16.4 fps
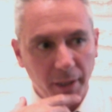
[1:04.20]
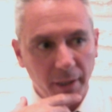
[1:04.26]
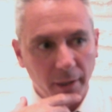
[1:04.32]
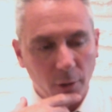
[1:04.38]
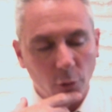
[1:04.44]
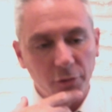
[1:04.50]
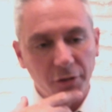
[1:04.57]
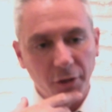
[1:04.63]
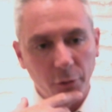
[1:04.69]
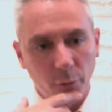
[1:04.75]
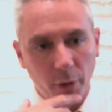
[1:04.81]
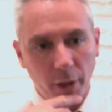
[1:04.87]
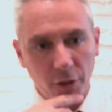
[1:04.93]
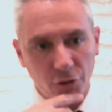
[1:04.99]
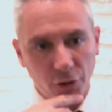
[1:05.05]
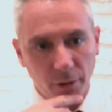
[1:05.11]
been a
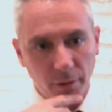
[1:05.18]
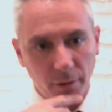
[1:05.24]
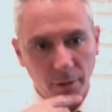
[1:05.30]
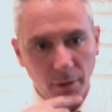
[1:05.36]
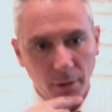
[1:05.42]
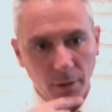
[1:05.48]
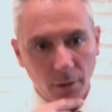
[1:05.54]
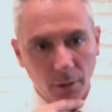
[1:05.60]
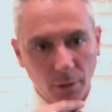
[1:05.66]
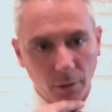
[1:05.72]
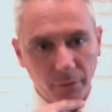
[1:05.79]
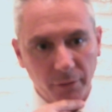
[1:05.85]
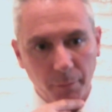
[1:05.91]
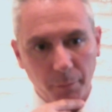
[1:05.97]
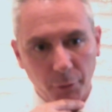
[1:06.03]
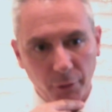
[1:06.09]
continuation
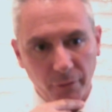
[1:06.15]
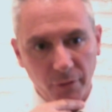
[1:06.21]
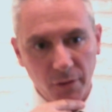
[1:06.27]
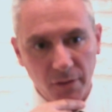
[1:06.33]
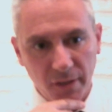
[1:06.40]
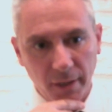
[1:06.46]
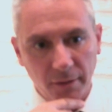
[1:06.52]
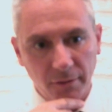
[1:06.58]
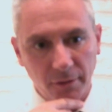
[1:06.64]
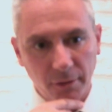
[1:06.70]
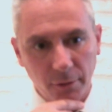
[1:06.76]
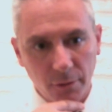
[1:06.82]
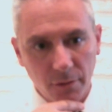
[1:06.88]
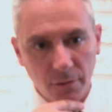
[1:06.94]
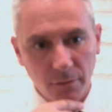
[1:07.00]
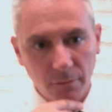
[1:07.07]
of the previous eight
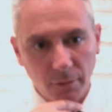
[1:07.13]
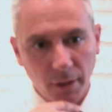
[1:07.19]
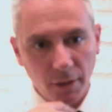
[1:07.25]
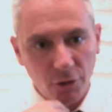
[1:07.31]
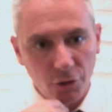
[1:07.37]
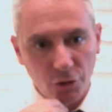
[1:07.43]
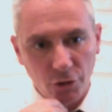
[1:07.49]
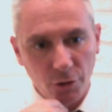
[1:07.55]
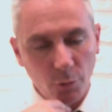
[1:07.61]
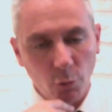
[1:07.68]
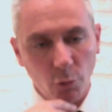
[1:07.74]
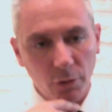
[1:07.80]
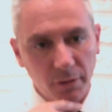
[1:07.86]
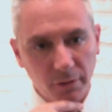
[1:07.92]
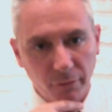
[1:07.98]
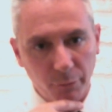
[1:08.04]
years, that she
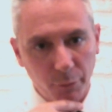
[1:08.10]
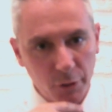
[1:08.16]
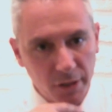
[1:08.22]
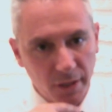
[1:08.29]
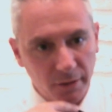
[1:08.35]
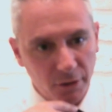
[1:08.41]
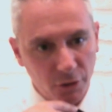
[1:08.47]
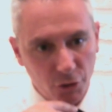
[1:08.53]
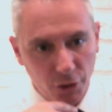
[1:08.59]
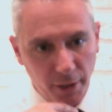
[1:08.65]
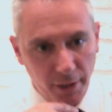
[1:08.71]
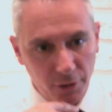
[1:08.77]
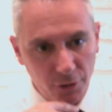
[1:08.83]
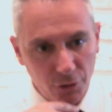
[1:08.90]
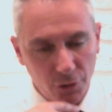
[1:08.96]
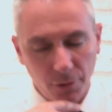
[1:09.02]
wouldn't have presented
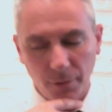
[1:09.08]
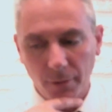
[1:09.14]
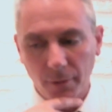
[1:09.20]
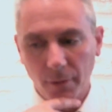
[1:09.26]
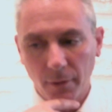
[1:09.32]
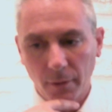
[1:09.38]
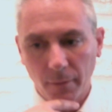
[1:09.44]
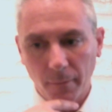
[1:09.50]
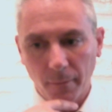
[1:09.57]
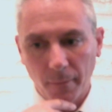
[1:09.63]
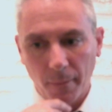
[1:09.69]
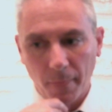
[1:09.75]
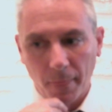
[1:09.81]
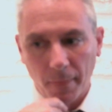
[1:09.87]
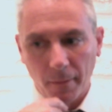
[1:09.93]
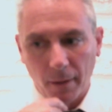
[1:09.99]
change. Mm
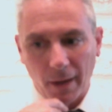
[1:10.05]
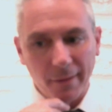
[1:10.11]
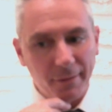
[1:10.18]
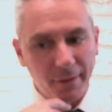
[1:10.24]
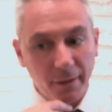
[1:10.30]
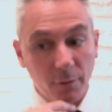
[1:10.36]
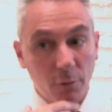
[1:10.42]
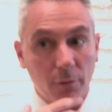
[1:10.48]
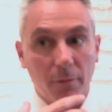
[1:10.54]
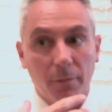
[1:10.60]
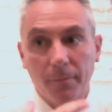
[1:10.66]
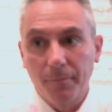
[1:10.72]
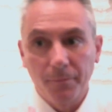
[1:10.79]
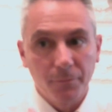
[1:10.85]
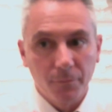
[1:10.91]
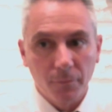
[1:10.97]
-hmm. I think
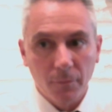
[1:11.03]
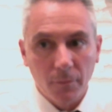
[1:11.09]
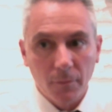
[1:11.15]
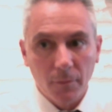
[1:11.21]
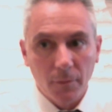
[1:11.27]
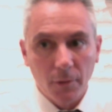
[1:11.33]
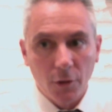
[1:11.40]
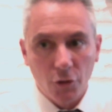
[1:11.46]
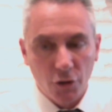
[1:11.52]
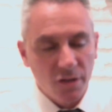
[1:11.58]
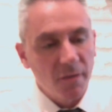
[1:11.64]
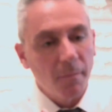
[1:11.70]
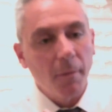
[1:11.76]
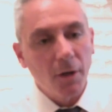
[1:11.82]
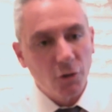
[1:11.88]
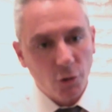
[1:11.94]
she's
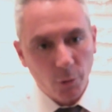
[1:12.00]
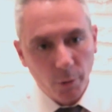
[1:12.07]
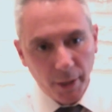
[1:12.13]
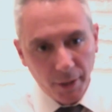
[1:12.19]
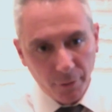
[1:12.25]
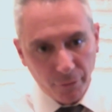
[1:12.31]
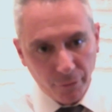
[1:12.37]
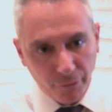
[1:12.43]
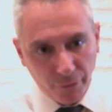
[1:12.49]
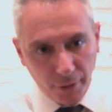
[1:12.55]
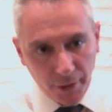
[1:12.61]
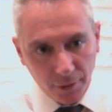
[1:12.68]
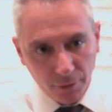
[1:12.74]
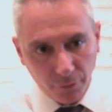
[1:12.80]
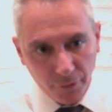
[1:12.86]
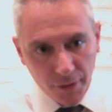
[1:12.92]
a much greater
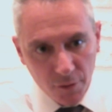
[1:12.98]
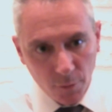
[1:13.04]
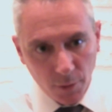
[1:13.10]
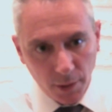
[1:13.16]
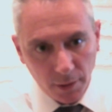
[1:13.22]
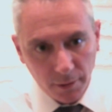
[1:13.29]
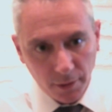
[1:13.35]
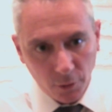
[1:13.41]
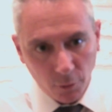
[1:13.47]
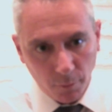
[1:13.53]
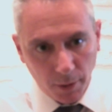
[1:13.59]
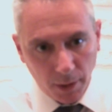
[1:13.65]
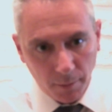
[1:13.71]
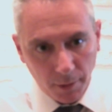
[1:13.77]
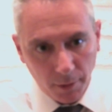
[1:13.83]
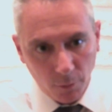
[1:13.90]
friend of Israel than
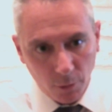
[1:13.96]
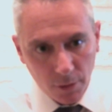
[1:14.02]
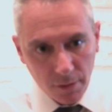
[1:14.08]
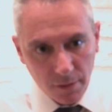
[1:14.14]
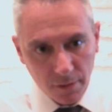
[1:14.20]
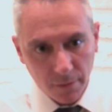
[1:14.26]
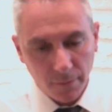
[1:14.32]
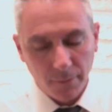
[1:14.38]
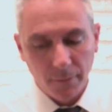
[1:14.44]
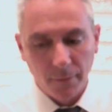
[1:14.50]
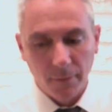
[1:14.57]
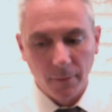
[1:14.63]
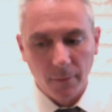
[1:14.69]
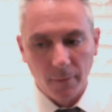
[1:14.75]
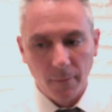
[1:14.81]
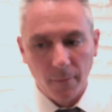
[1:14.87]
Obama was. Mm
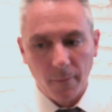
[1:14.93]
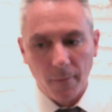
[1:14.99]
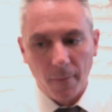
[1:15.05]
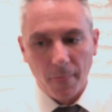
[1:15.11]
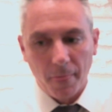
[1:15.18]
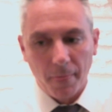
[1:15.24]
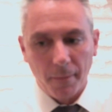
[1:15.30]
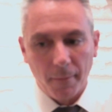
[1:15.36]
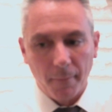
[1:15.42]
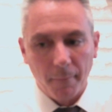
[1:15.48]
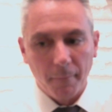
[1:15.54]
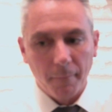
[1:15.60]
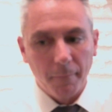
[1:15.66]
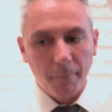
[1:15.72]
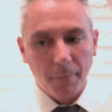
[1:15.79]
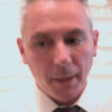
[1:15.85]

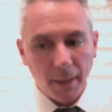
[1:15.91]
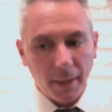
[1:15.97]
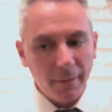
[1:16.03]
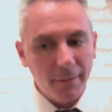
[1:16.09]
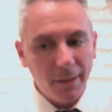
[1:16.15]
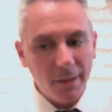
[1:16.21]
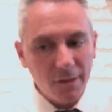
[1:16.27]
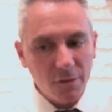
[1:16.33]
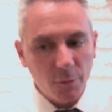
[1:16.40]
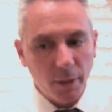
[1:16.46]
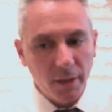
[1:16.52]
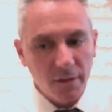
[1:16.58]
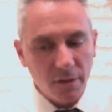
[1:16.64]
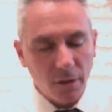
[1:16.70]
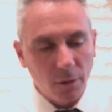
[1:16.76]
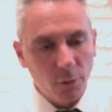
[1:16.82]
-hmm. But I think
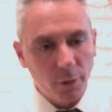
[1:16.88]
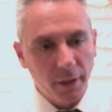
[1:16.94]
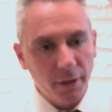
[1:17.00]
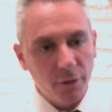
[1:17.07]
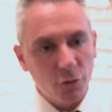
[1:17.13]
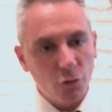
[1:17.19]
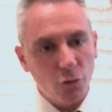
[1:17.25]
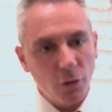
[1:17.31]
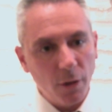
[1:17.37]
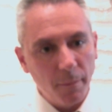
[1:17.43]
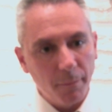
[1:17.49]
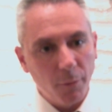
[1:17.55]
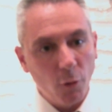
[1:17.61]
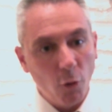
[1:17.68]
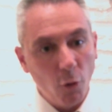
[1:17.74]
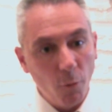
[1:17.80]
Israelis are looking at Trump
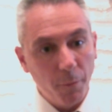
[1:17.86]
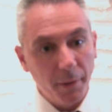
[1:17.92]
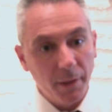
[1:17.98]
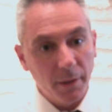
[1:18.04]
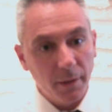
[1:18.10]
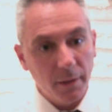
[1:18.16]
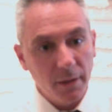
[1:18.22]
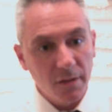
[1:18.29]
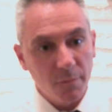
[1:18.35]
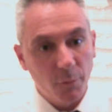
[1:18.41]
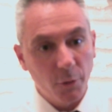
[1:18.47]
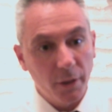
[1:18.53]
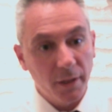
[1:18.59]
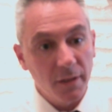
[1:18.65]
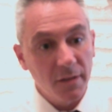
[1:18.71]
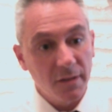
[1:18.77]
hoping he's
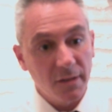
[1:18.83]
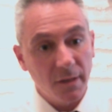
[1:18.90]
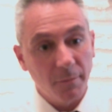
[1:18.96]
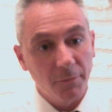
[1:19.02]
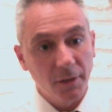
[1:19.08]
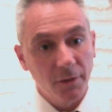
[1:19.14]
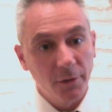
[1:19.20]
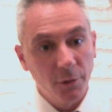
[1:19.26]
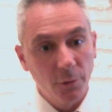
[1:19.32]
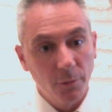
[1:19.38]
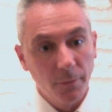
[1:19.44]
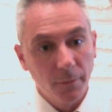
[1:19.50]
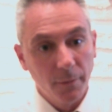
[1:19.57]
bringing something new